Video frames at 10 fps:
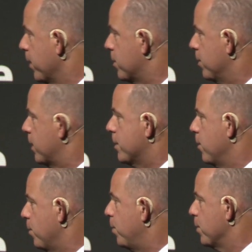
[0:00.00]
So that's
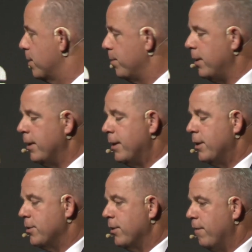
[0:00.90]
not possible.
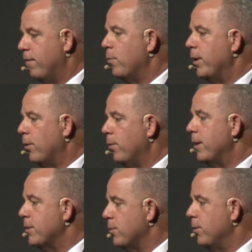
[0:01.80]
So therefore we
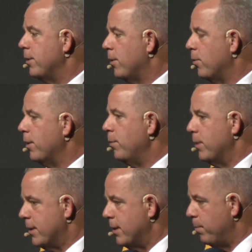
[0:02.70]
always do it only
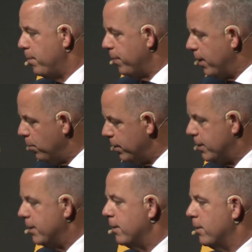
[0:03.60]
with
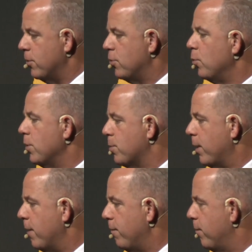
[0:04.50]
the tools we
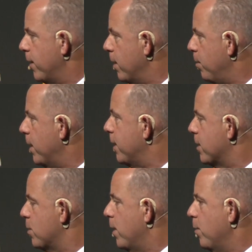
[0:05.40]
have available, and
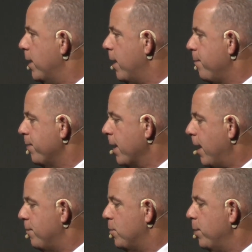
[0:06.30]
that's why we
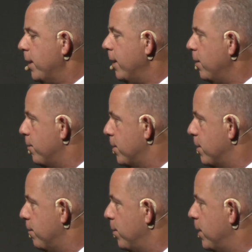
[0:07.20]
have to be
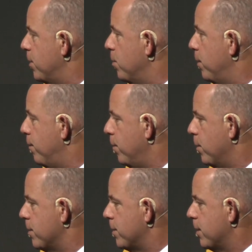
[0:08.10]
innovative. We need to be
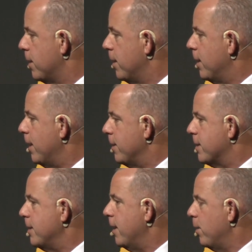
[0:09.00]
first and
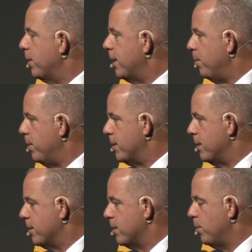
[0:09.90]
see how it happens
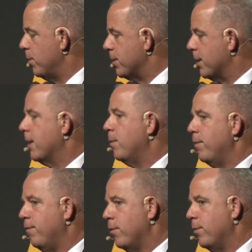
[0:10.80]
in a small scale
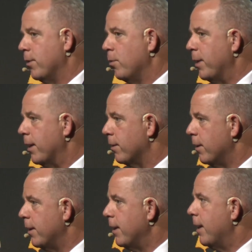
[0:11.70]
before we go bigger.
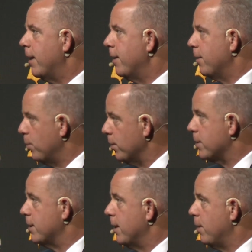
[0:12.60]
And that
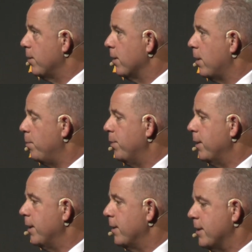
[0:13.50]
works in our
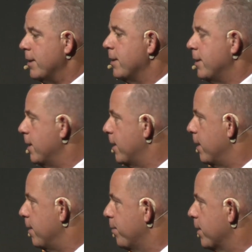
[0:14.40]
company. It's in the
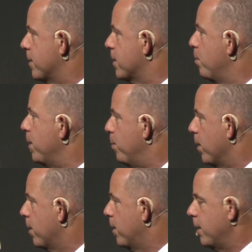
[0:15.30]
DNA. It's the
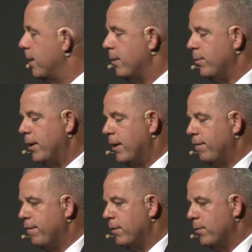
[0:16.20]
people.
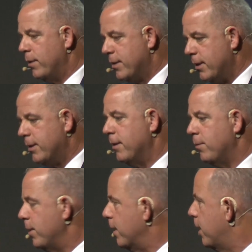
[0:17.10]
We sit here
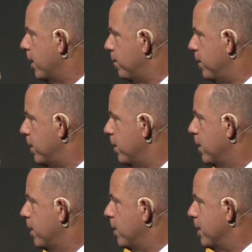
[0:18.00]
in Riga, Latvia.
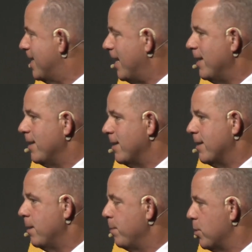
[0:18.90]
The talent is
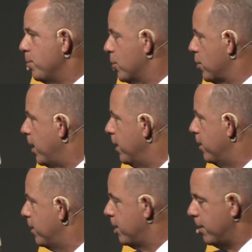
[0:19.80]
here much, much higher
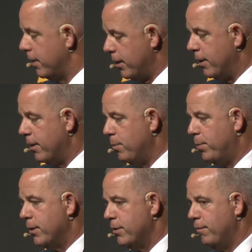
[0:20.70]
than in other
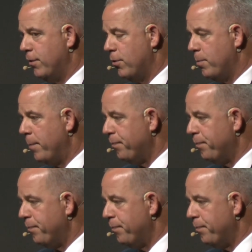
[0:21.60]
parts of Europe.